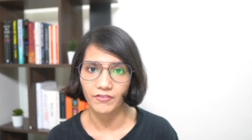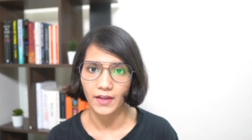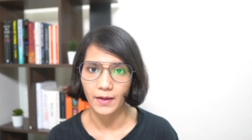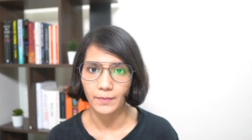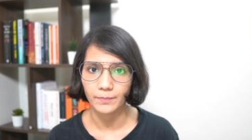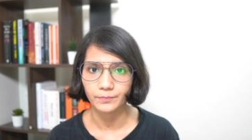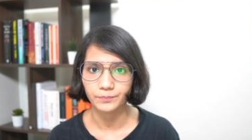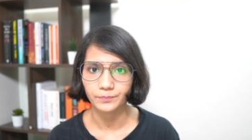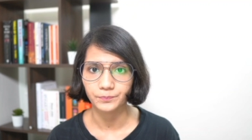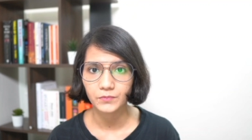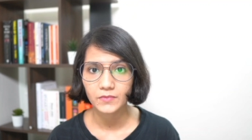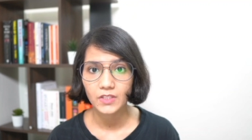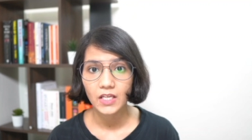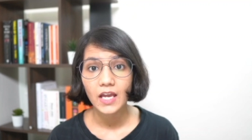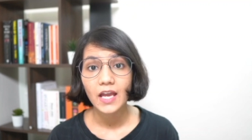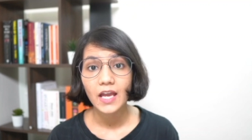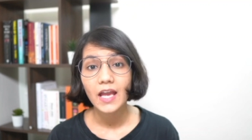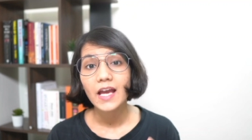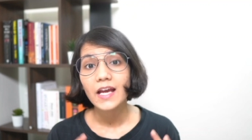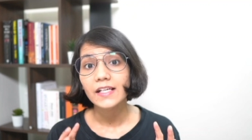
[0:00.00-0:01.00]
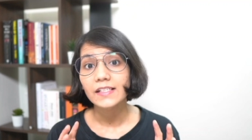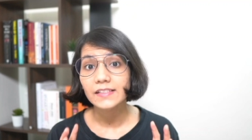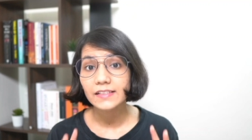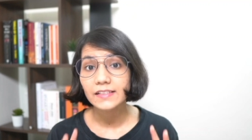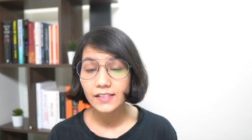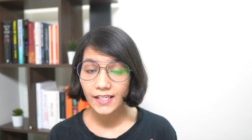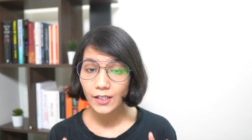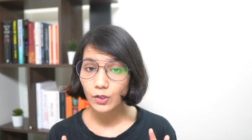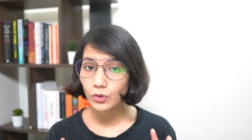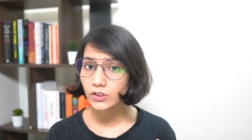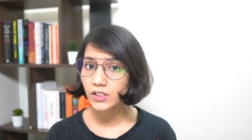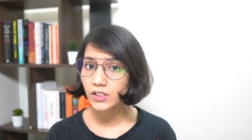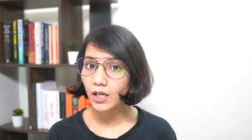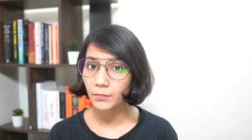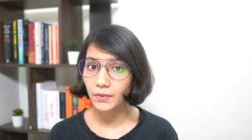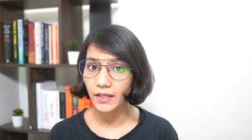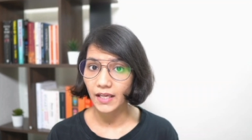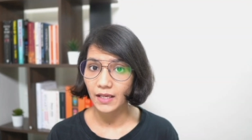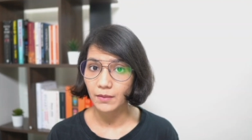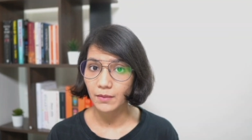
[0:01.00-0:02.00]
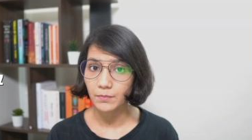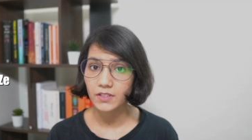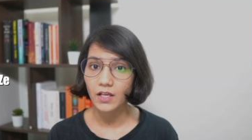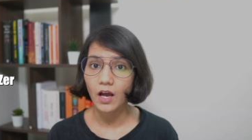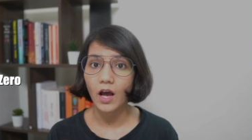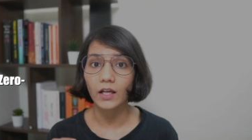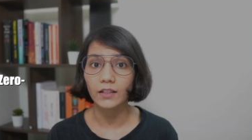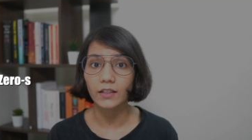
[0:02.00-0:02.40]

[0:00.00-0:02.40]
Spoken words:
them. Zero sum games are the